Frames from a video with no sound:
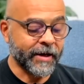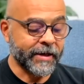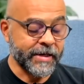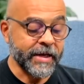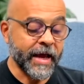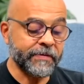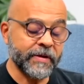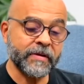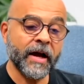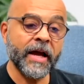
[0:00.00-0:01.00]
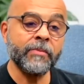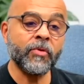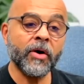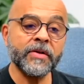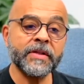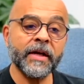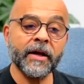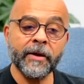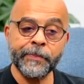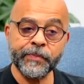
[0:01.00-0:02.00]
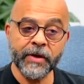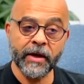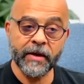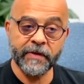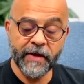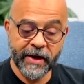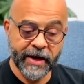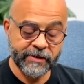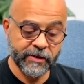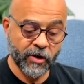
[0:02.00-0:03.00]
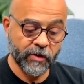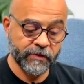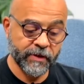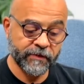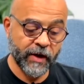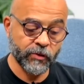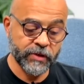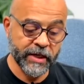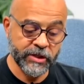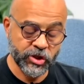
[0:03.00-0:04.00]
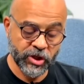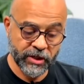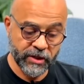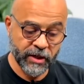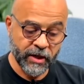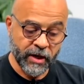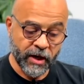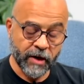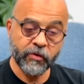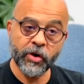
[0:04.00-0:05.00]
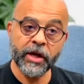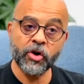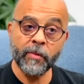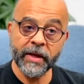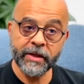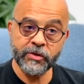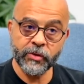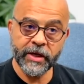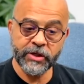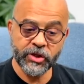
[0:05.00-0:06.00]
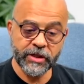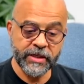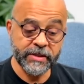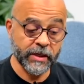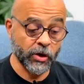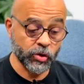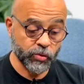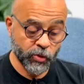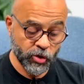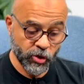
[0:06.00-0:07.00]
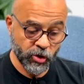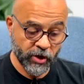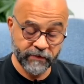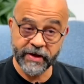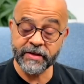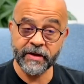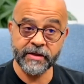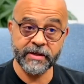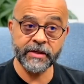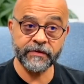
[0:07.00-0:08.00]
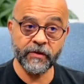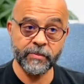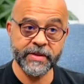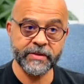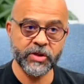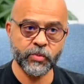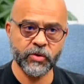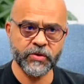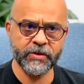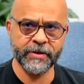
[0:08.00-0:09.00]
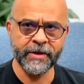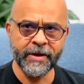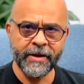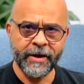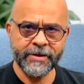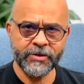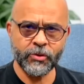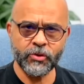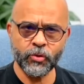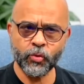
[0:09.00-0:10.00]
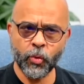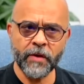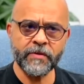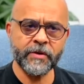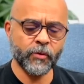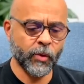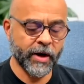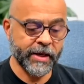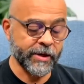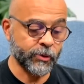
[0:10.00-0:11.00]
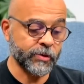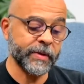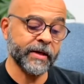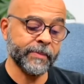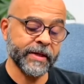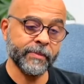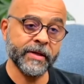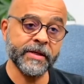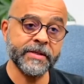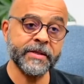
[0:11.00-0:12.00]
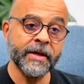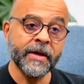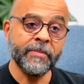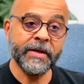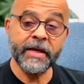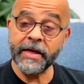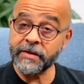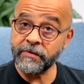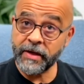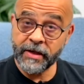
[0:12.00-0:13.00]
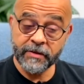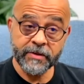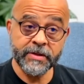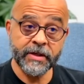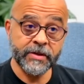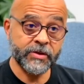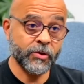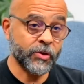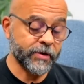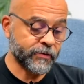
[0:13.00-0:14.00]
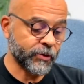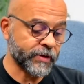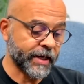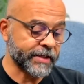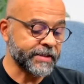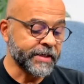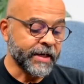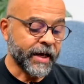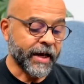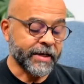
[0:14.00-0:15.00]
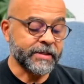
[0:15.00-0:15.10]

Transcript: he at the time was the director of the Foundation for Economic Education. He's an entrepreneur, a very successful business person, and so you'd wonder why he would be a minimalist, but he has a very interesting story for that. And